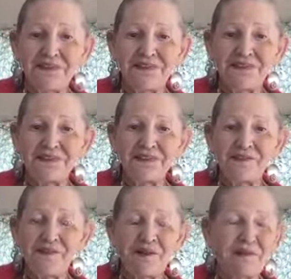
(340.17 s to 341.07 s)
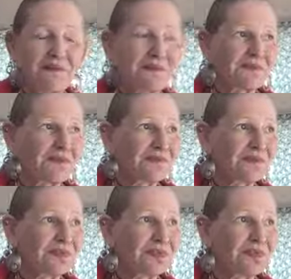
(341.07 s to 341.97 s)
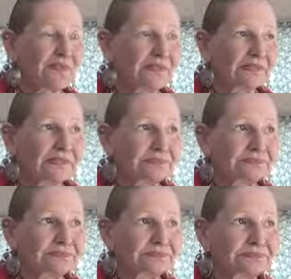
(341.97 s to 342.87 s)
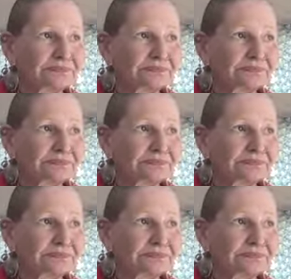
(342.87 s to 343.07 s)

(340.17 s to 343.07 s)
[no speech]